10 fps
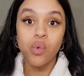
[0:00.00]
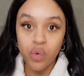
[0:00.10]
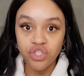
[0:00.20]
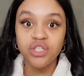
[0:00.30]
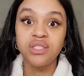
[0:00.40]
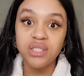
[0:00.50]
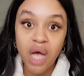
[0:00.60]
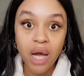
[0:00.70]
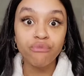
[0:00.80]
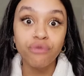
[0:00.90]
which is
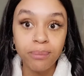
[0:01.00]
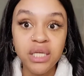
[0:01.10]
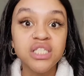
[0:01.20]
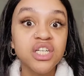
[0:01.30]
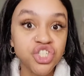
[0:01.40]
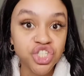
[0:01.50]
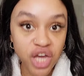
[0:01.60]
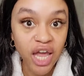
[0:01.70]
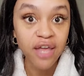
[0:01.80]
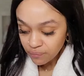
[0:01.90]
time for me to
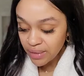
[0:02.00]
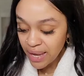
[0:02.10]
shave.